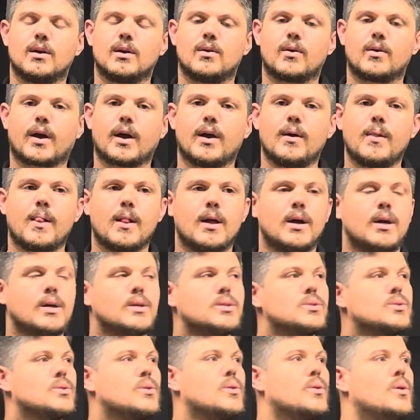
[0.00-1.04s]
Okay,
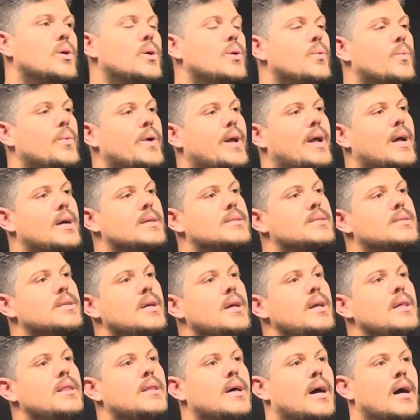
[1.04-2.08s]
so we can
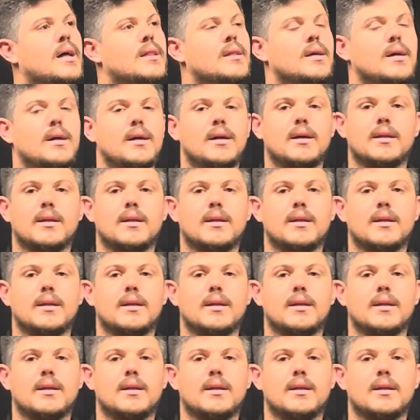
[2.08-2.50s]
say that